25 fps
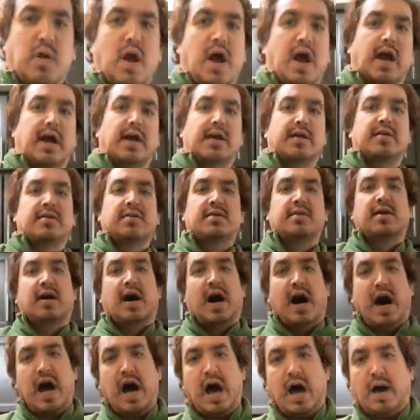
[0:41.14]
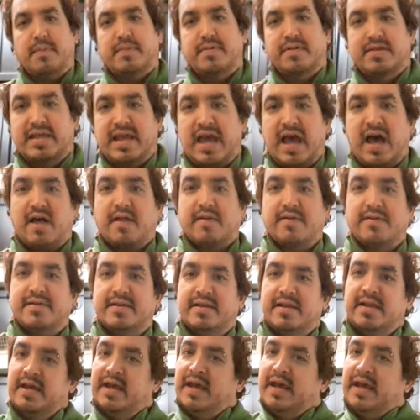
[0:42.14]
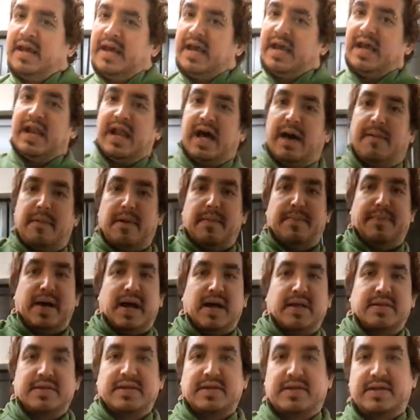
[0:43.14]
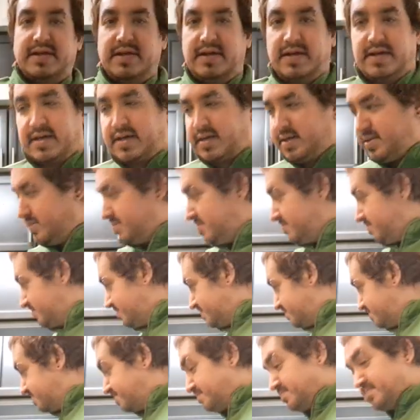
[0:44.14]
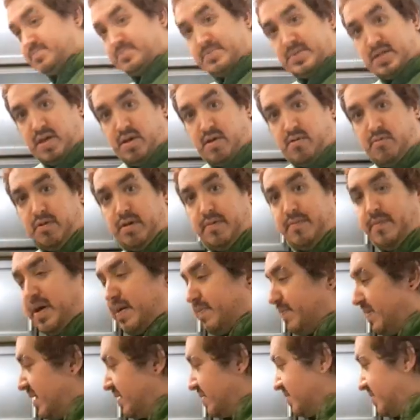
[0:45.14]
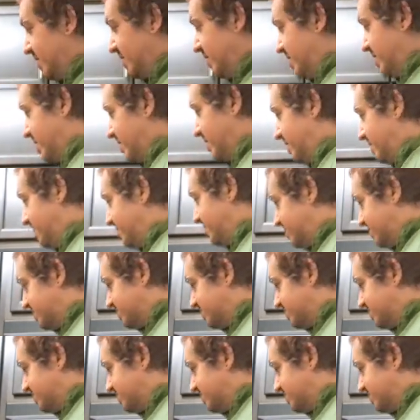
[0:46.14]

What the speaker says: right, I'm Italian and I'm about to cook. What am I about to cook?